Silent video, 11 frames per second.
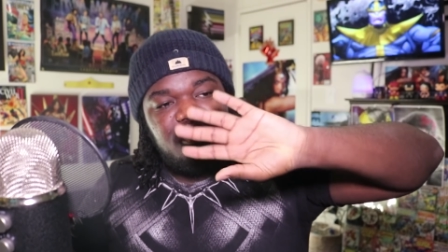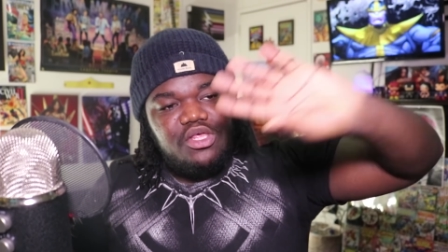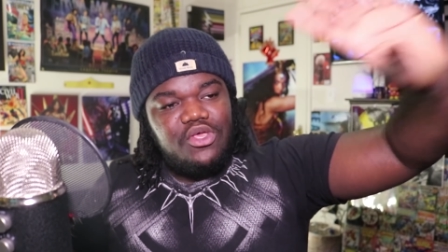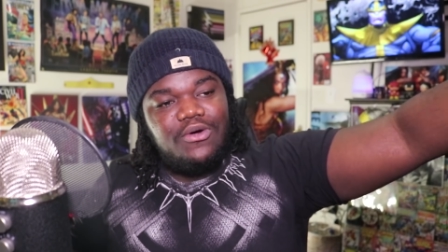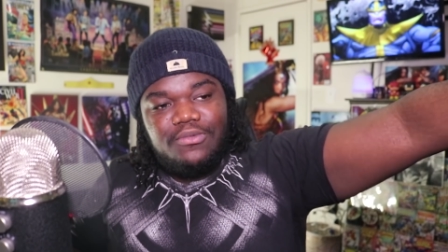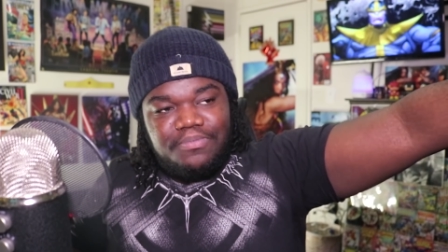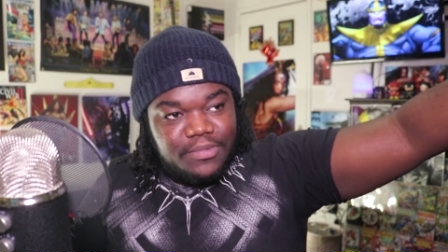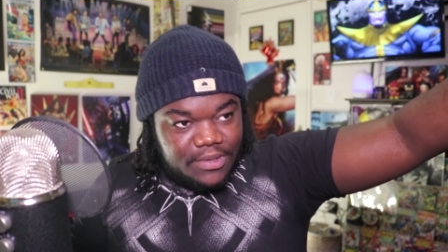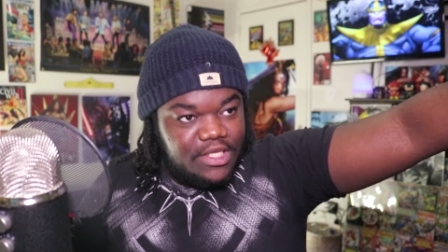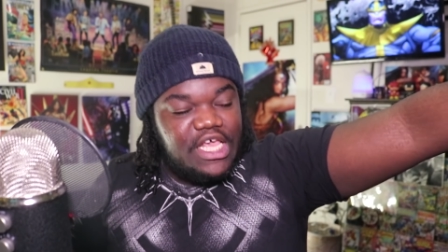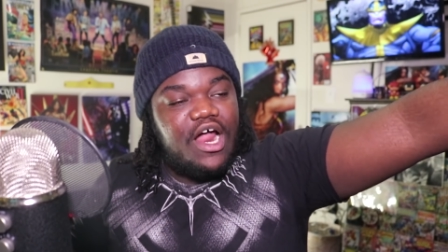You
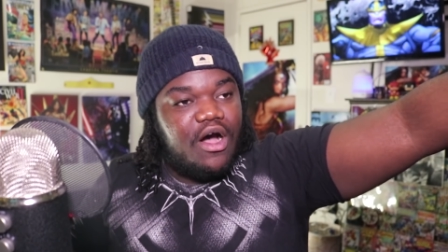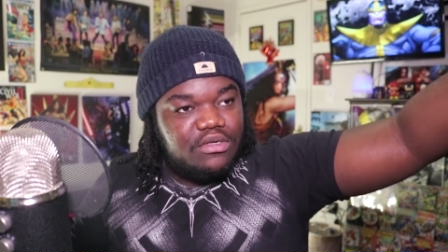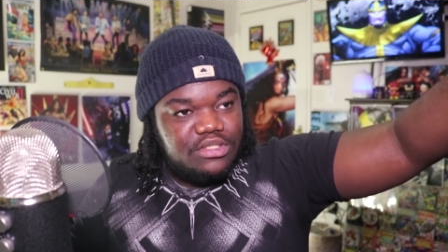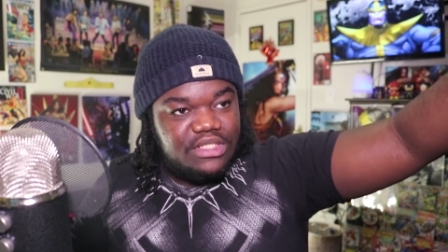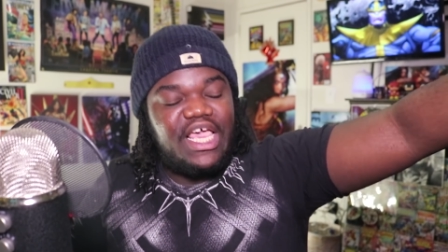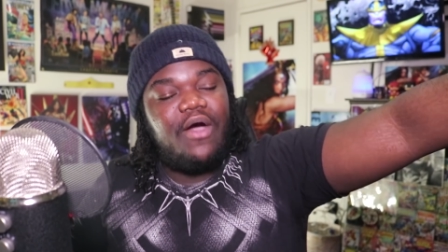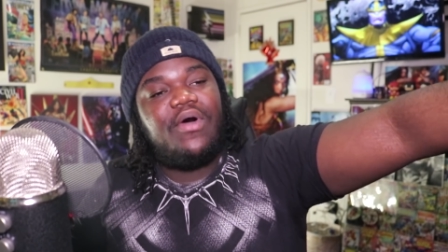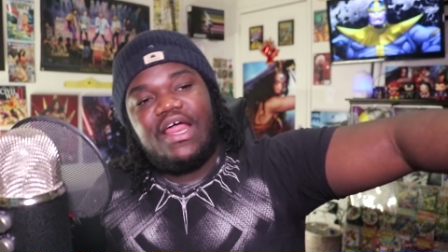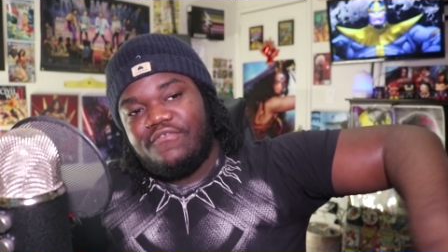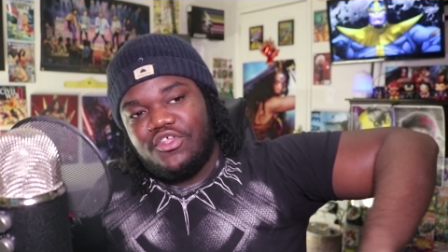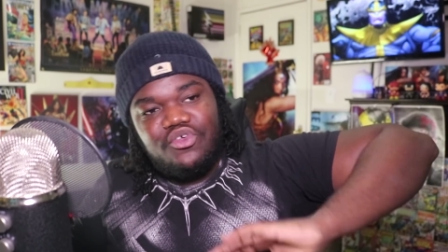you know get
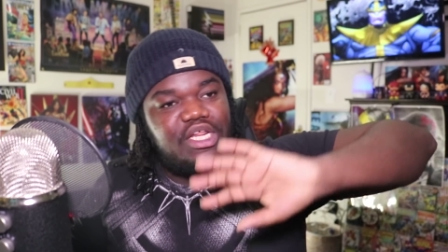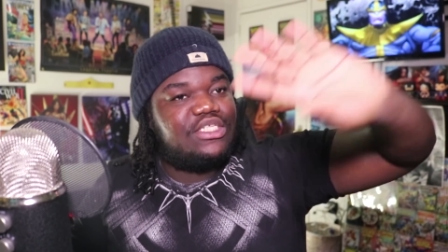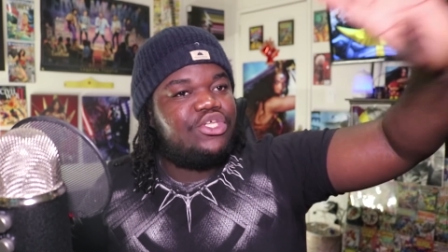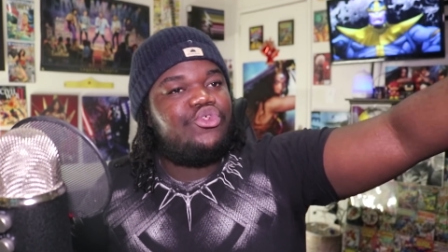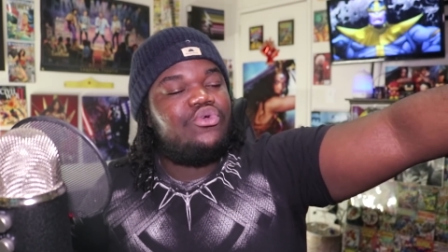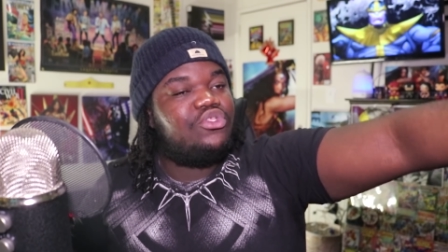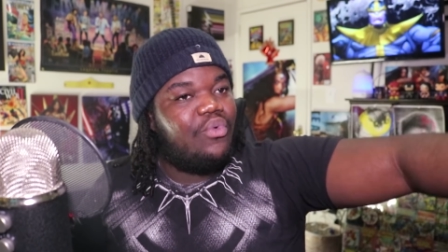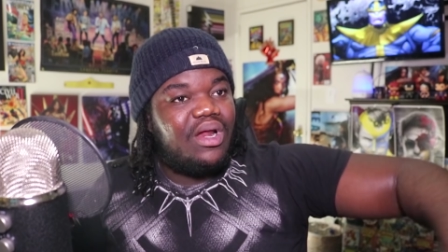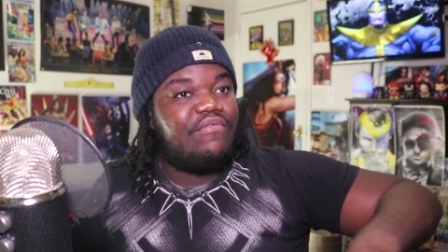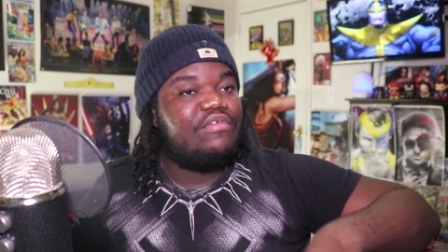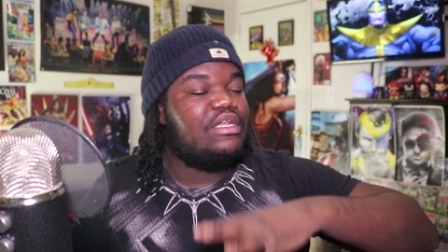whatever you need to do, do
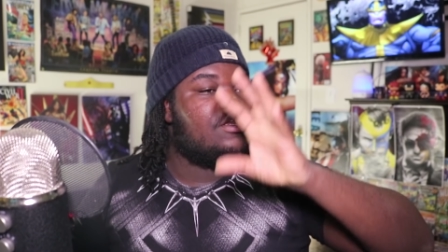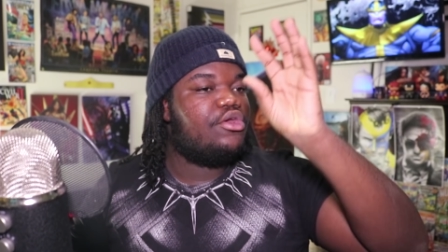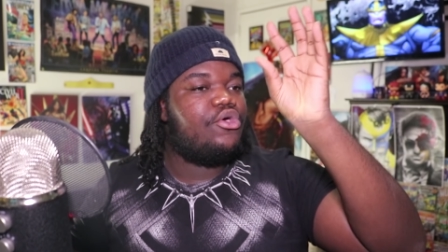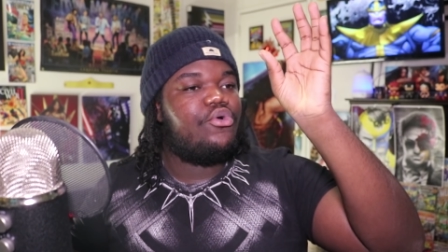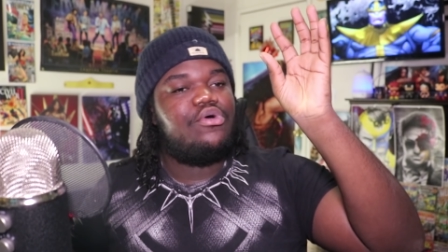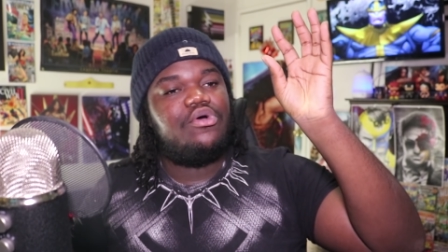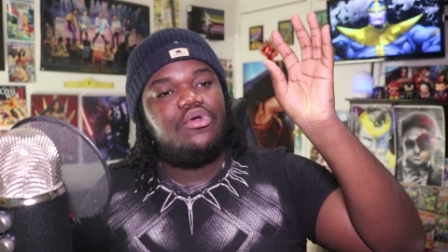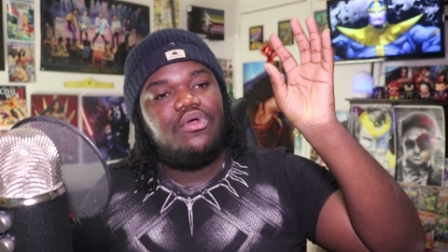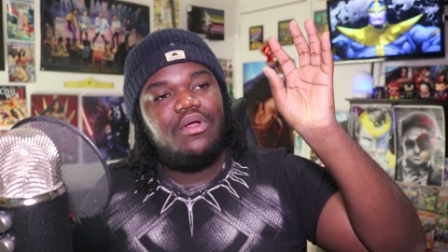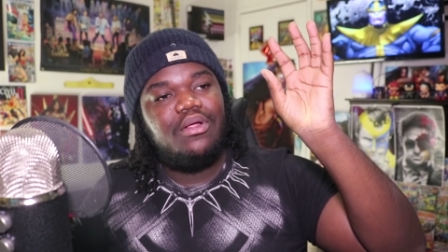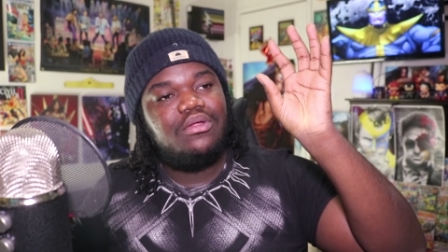whatever you need to do.
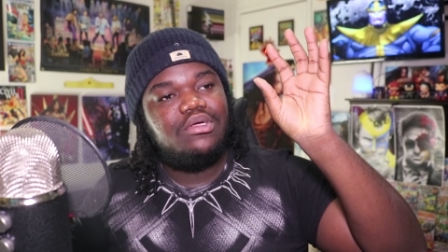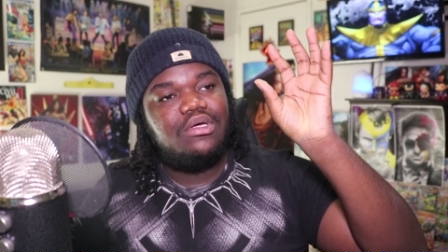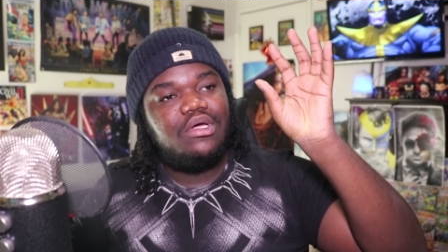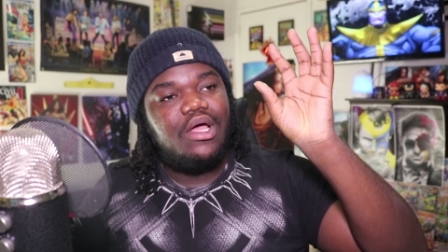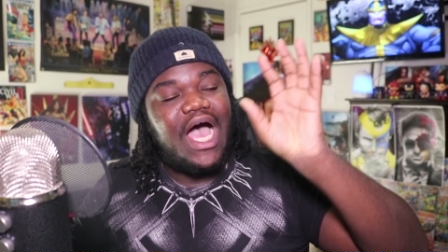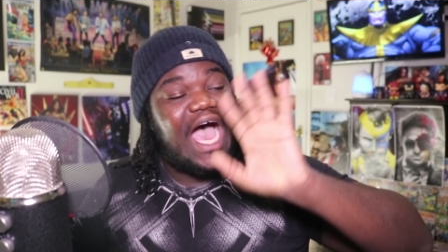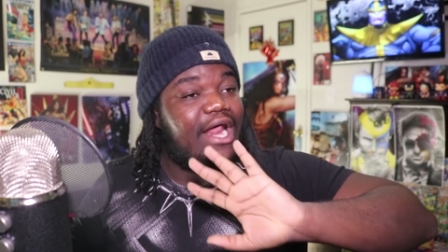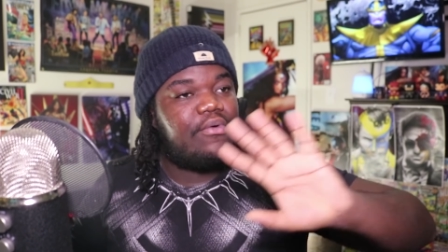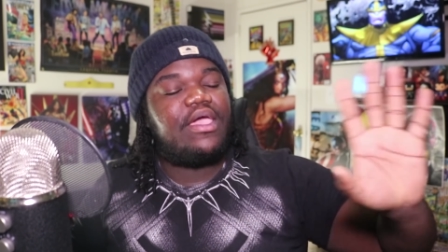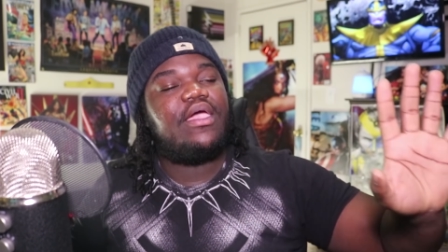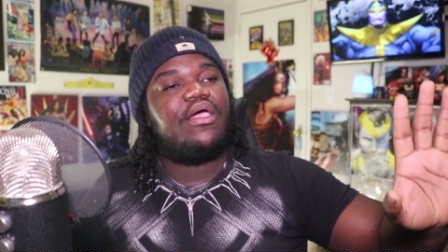I
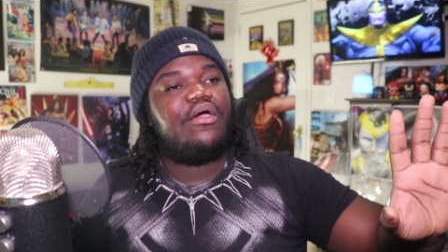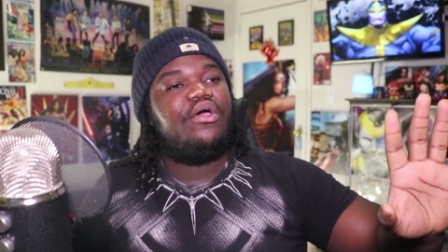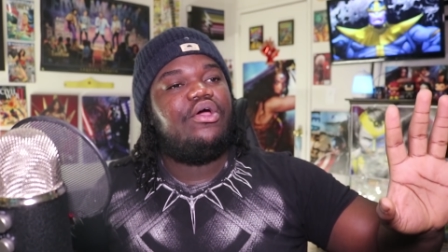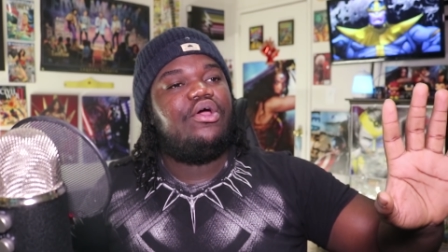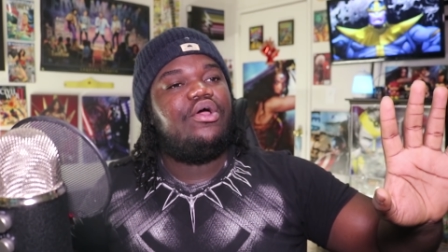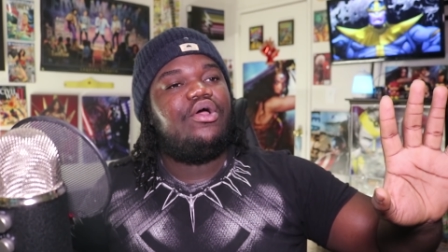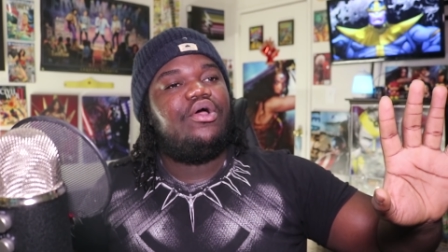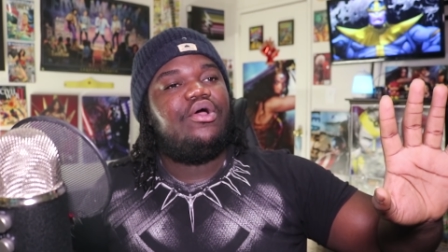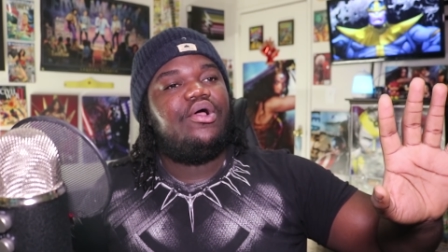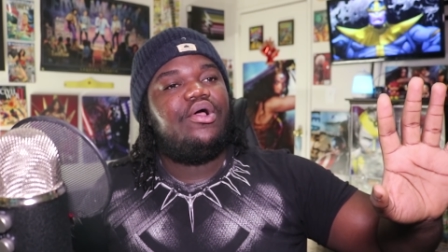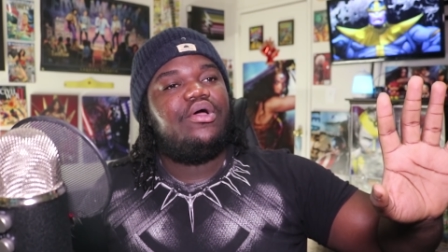don't care.
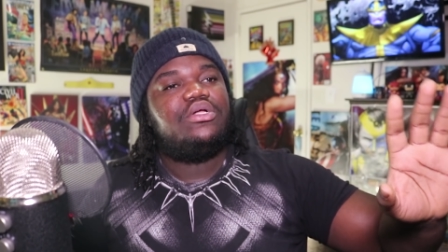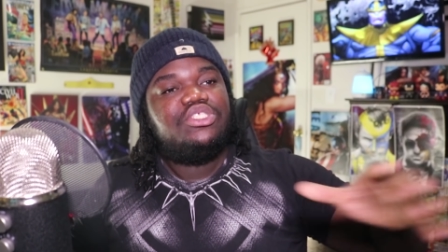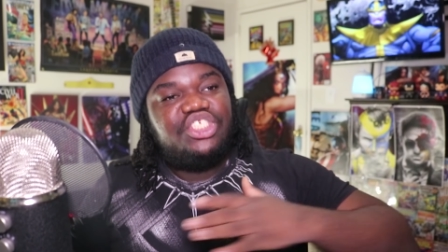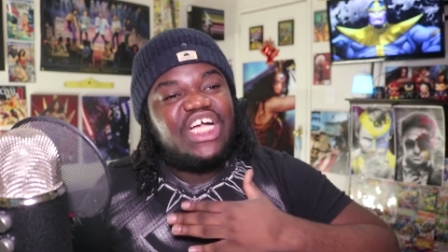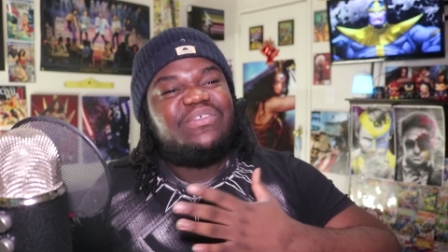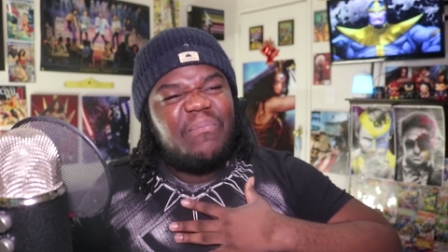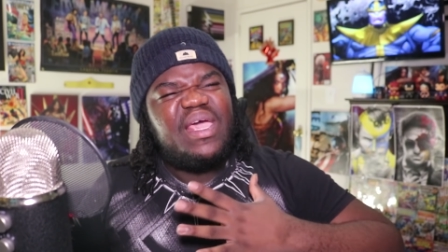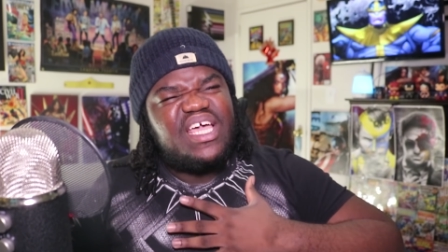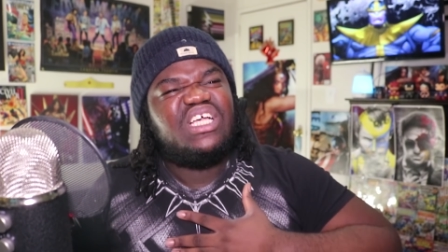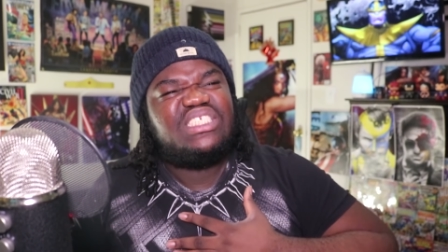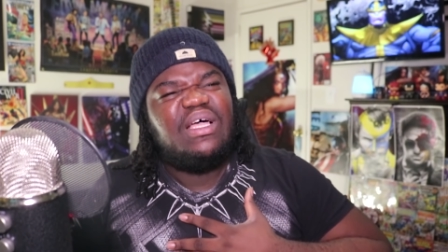Just
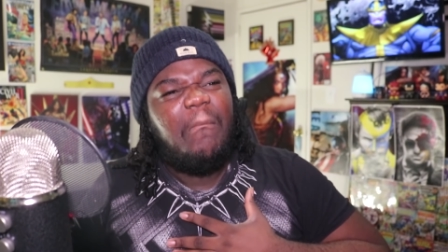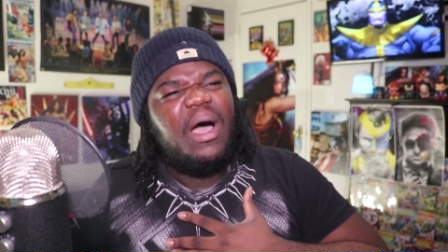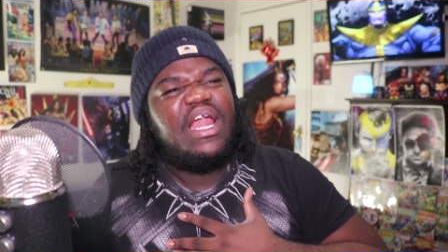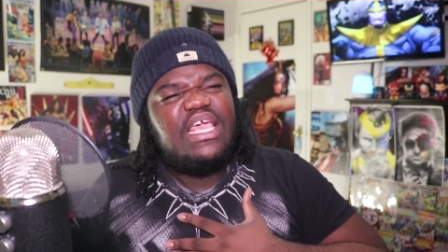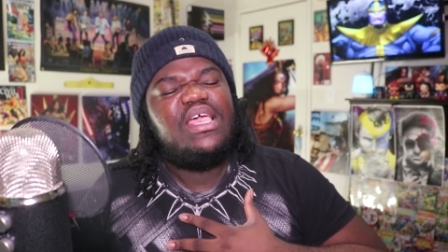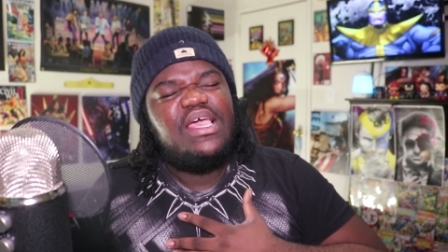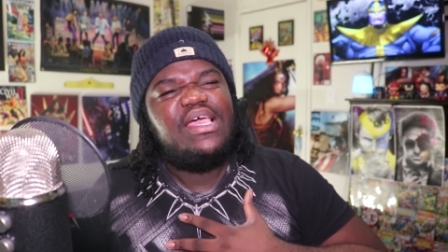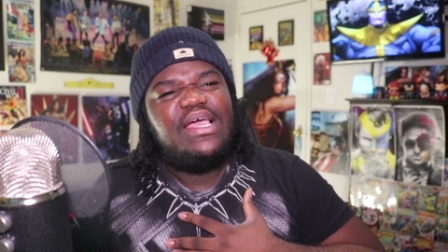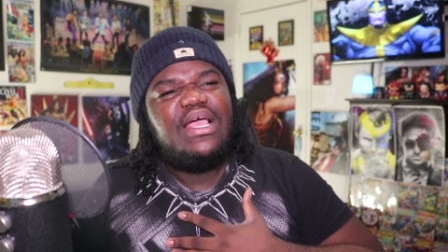make us some money.